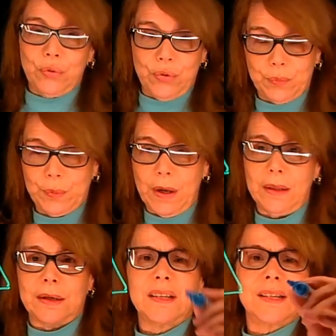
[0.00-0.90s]
your
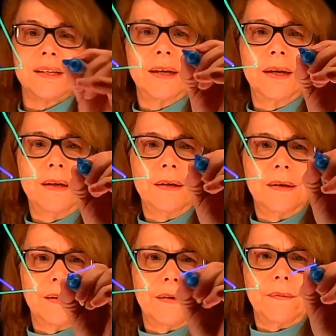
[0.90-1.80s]
product
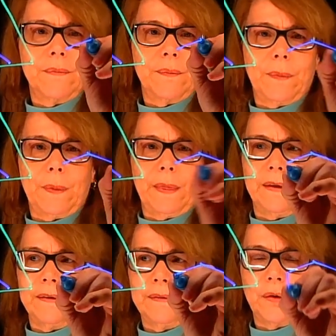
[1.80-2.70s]

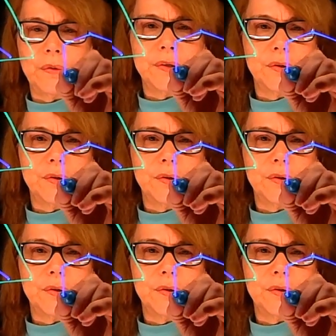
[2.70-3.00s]
is going to